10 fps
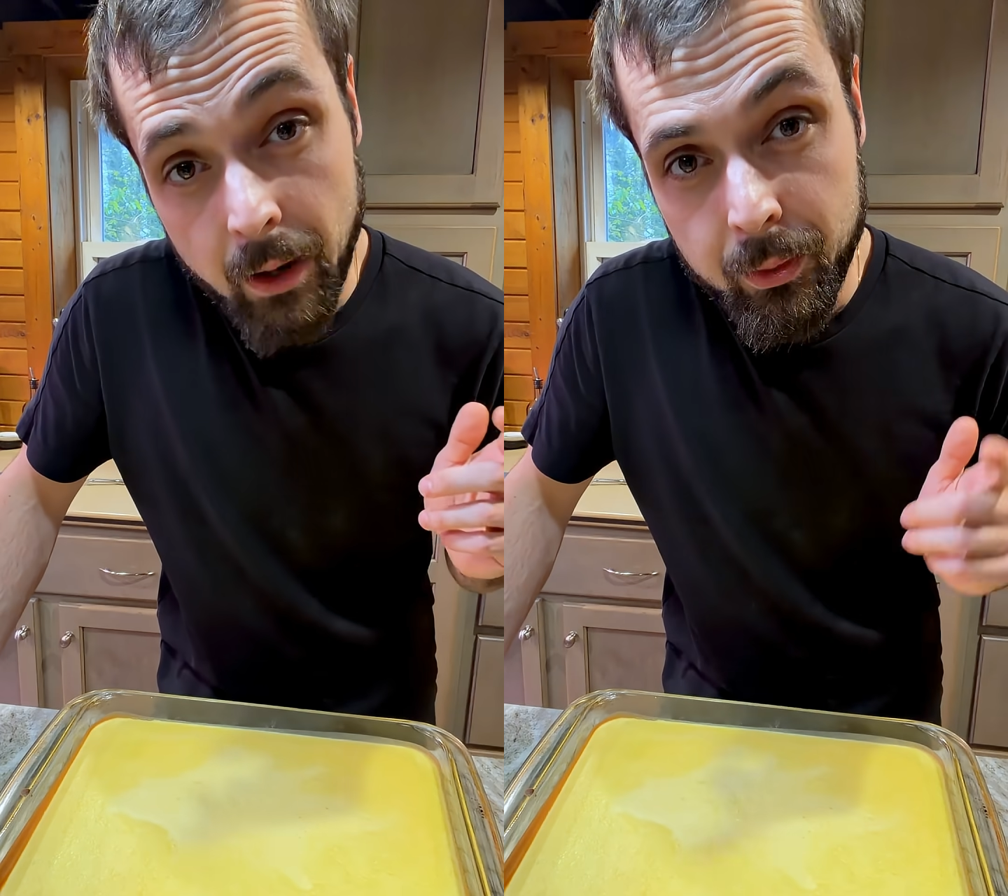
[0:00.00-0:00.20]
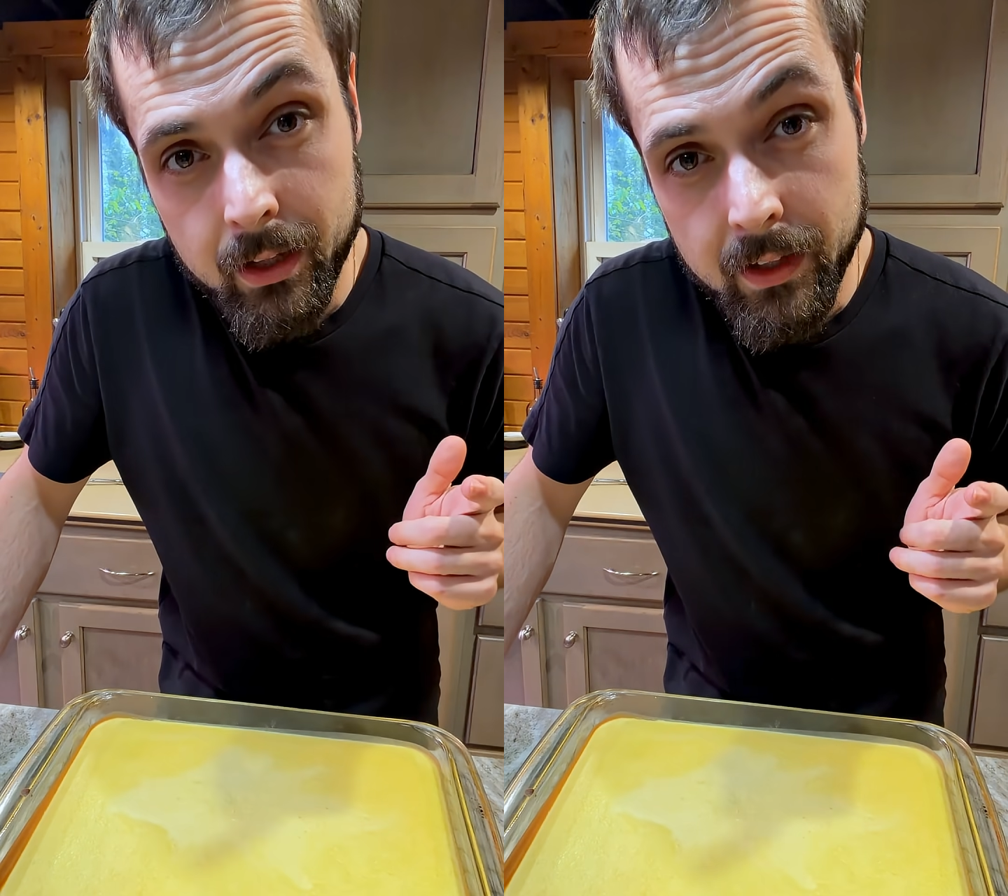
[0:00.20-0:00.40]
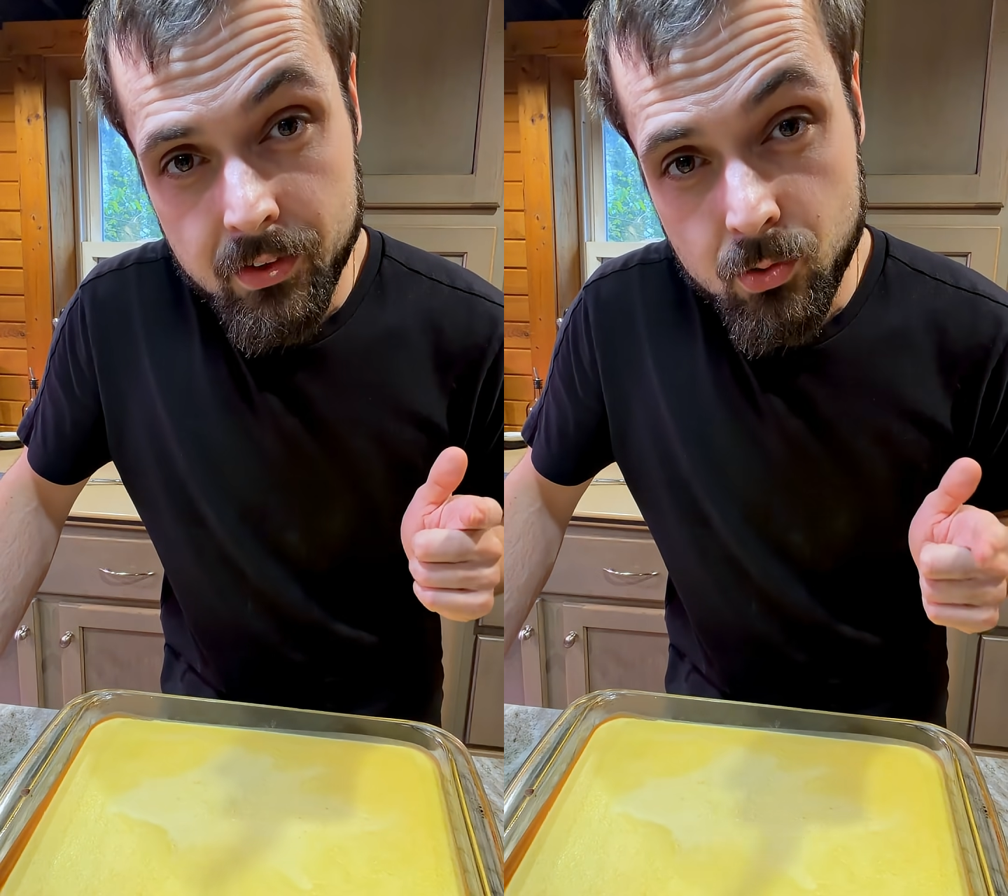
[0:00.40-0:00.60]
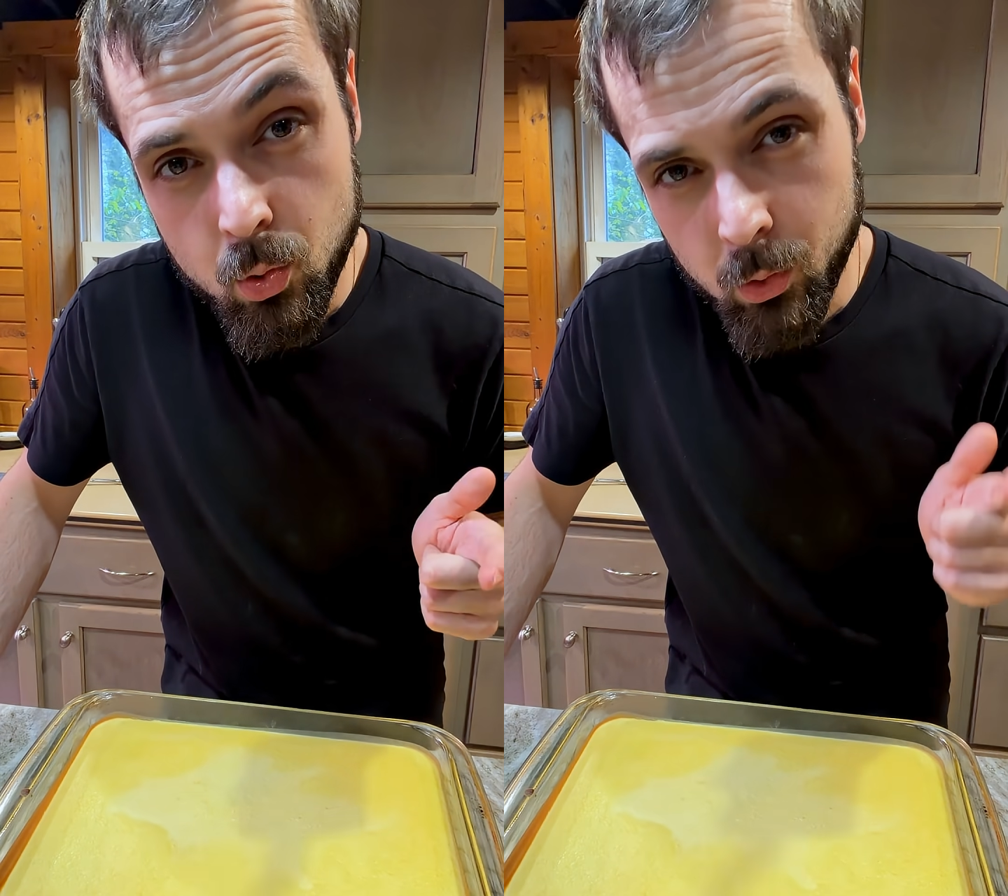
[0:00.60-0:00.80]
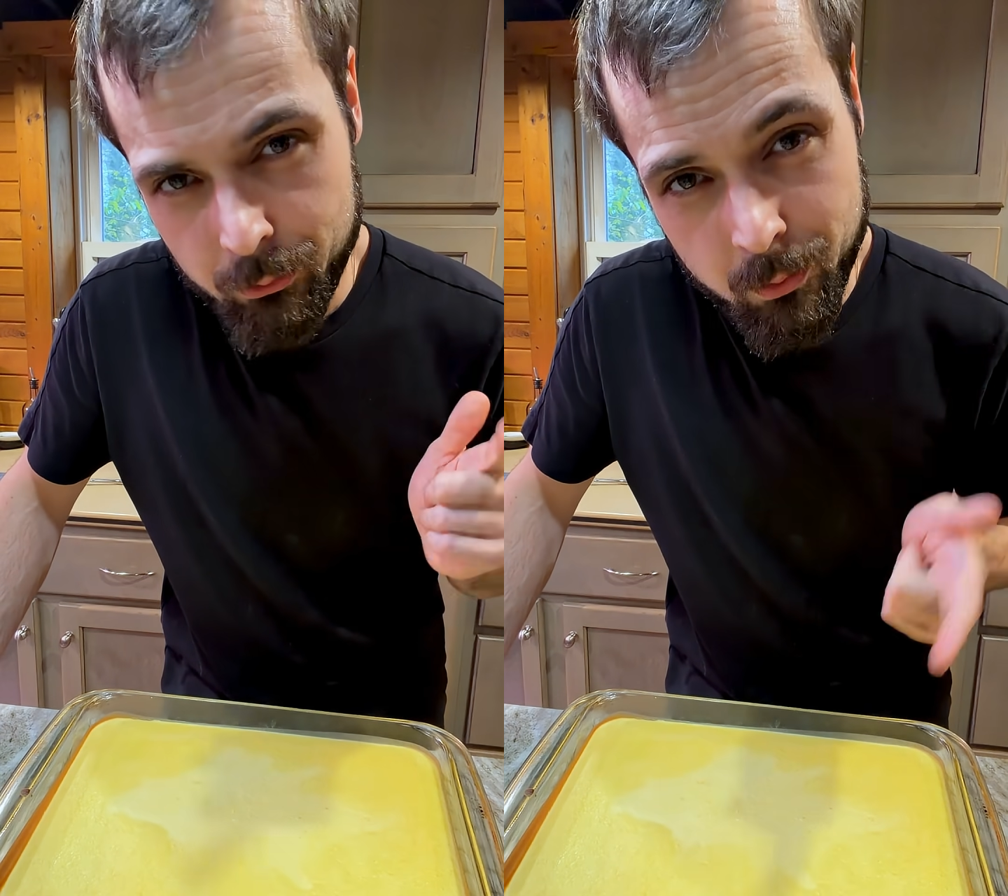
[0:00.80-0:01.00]
Now we're gonna let this
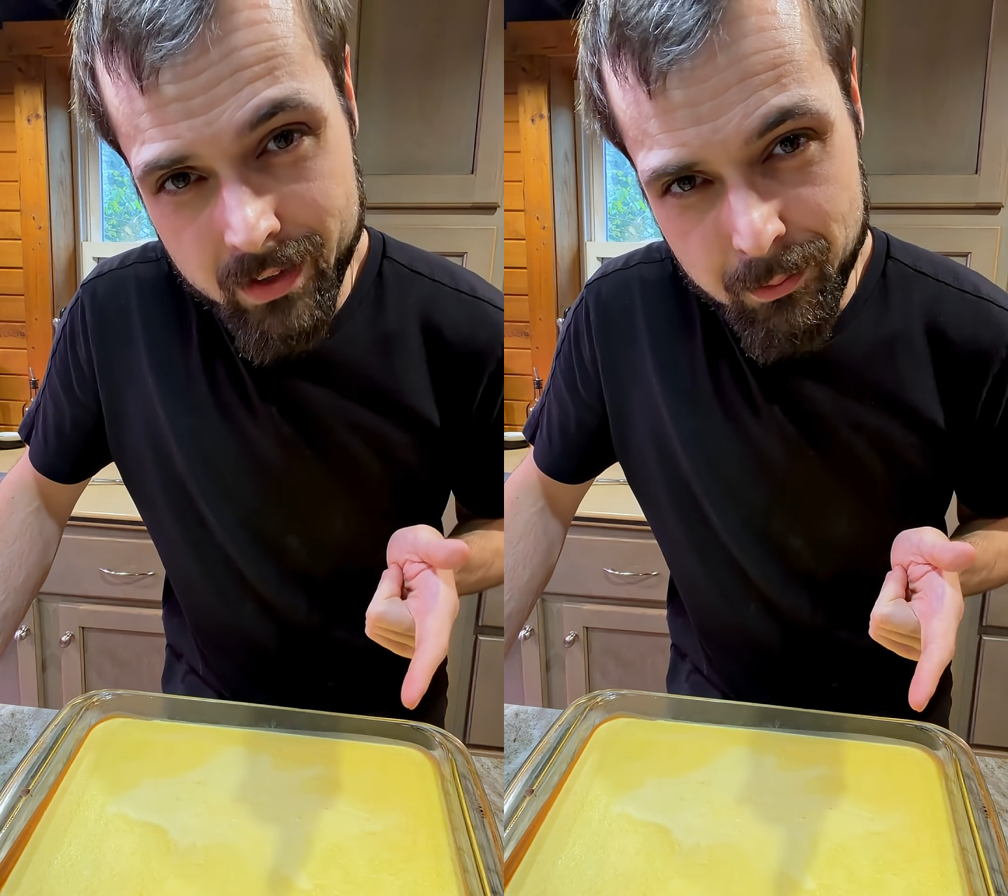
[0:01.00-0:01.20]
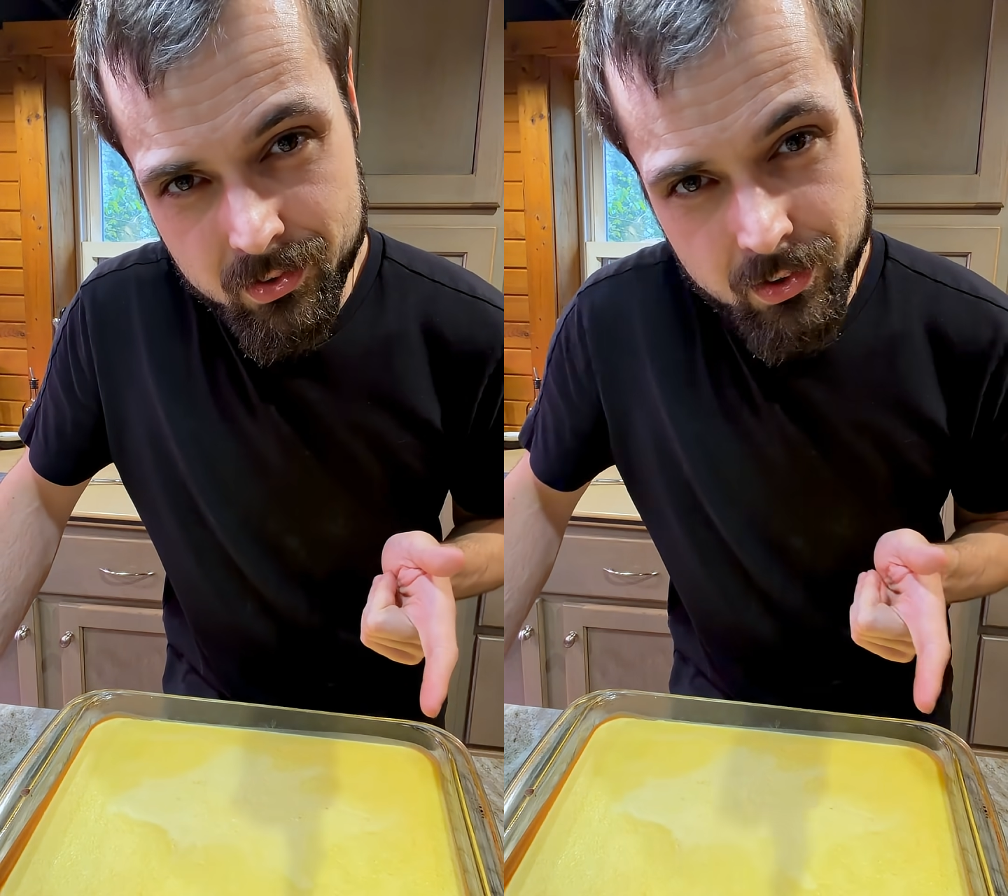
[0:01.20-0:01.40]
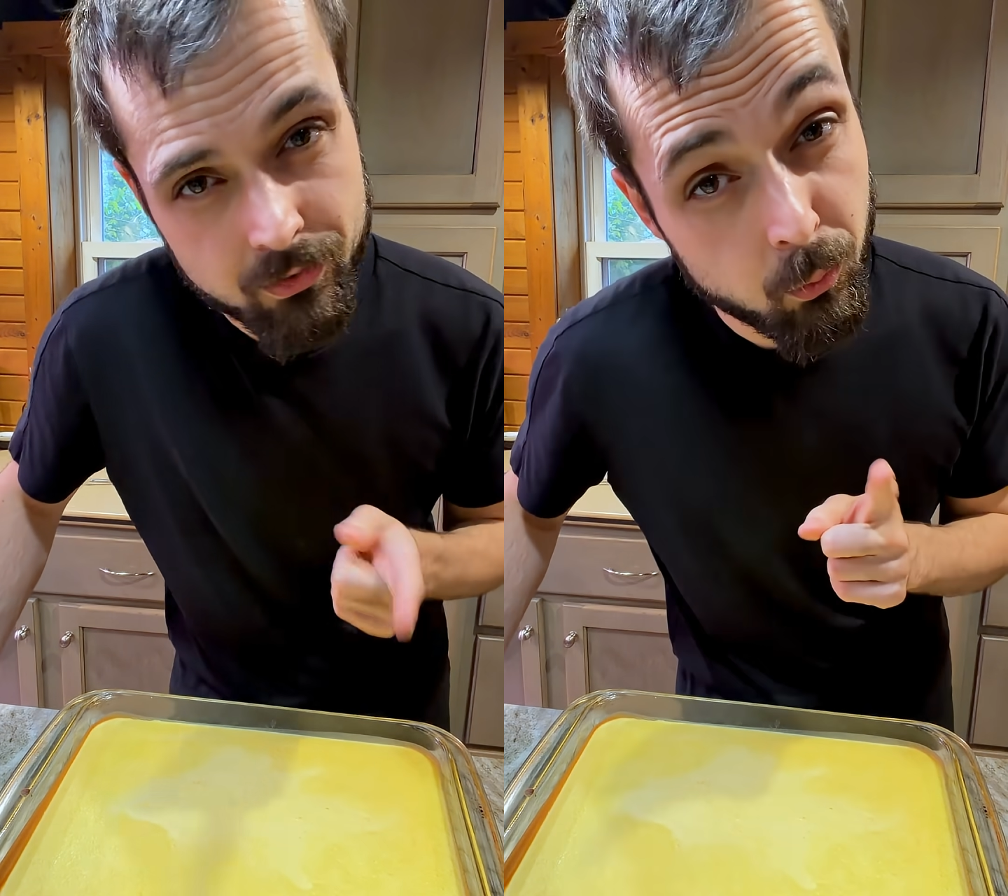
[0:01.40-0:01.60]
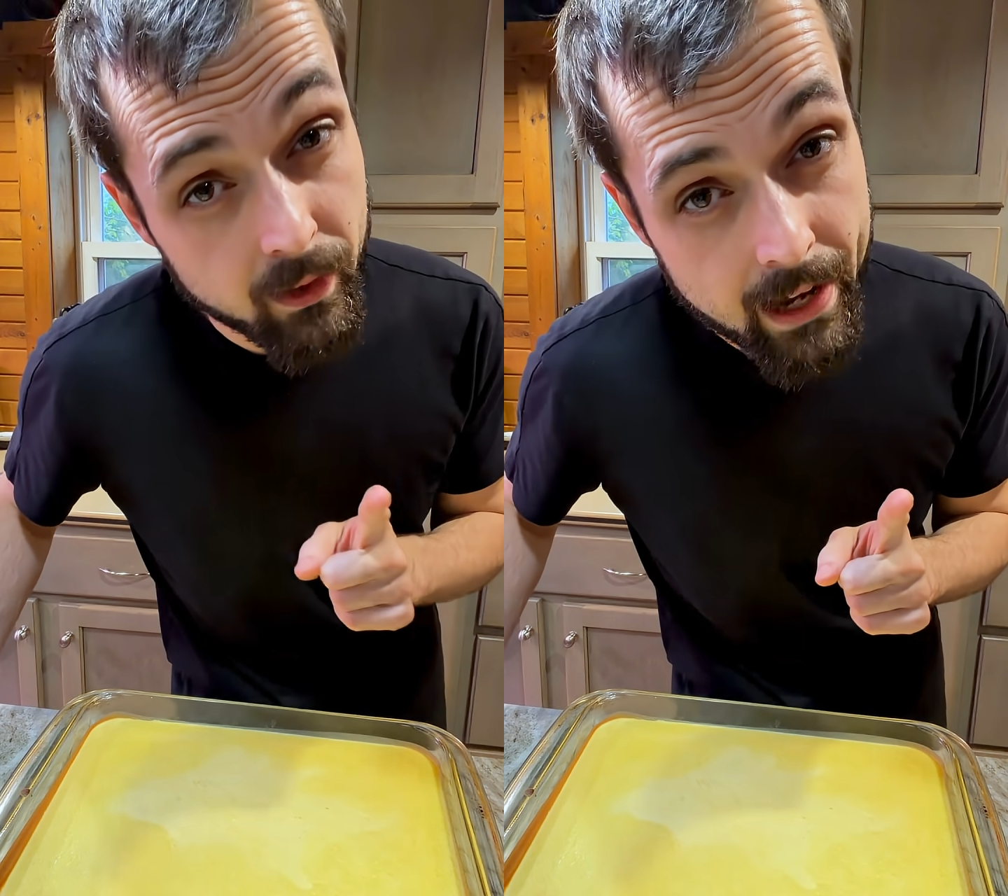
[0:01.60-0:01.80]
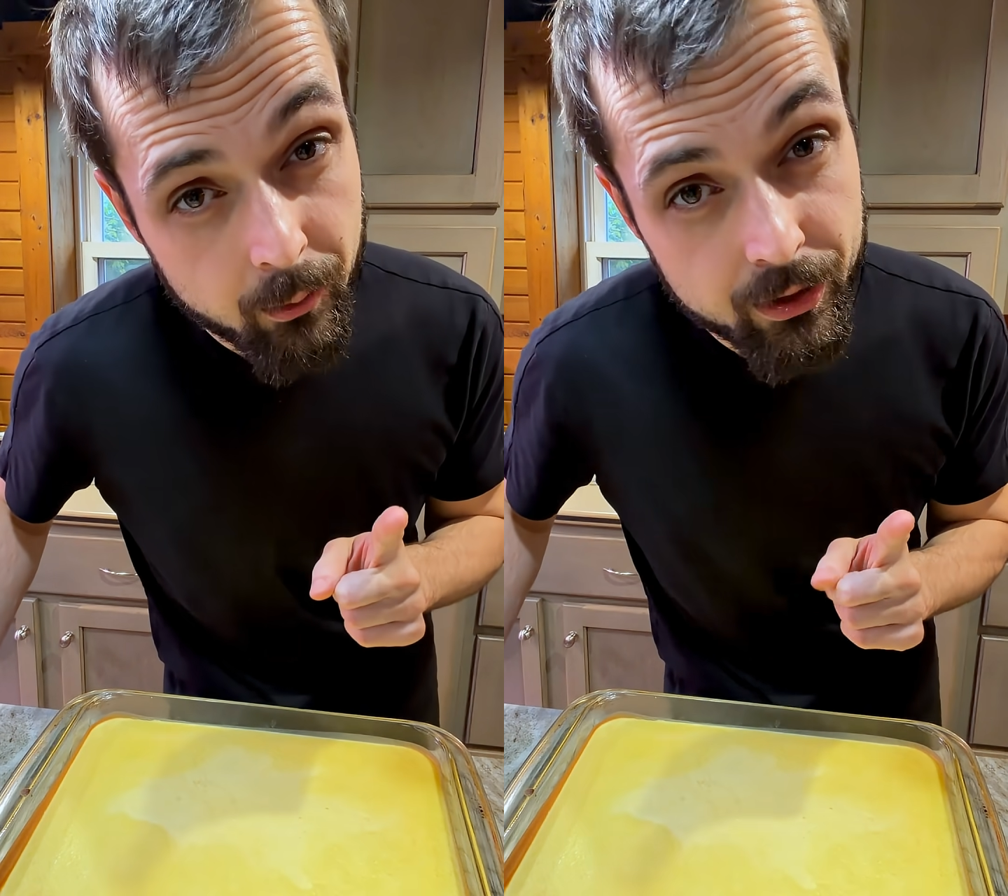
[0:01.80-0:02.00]
cool at room temperature for
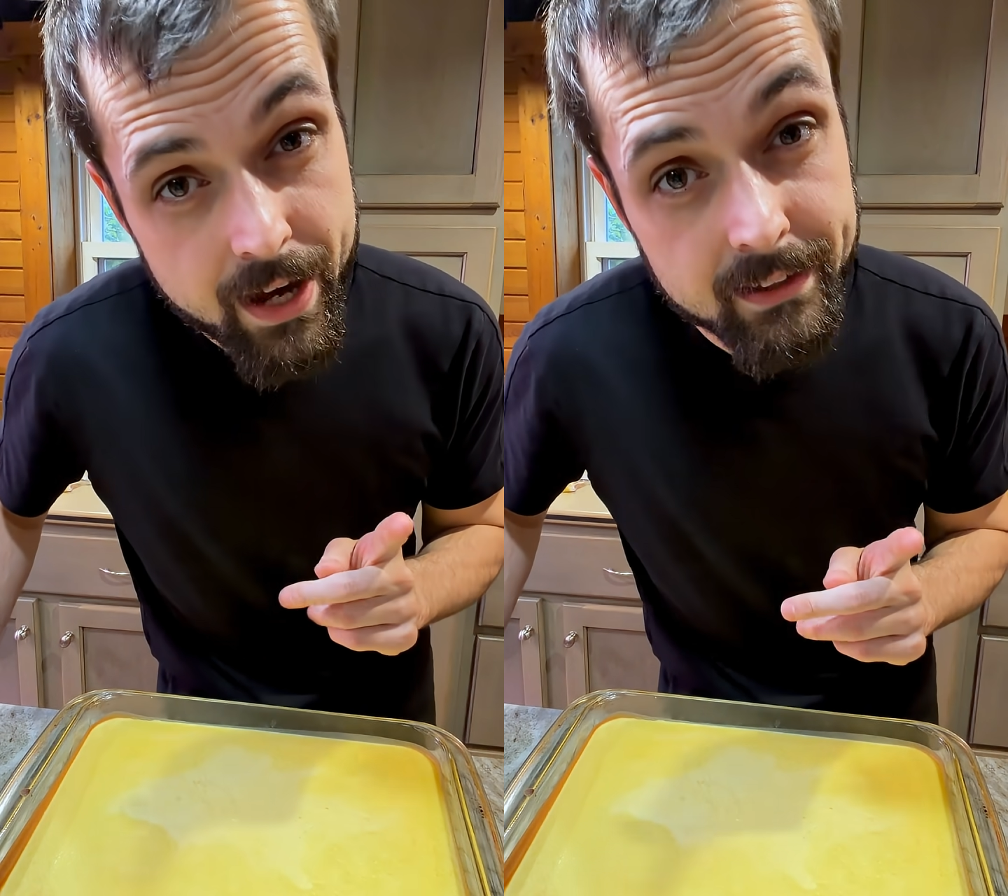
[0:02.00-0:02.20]
1 hour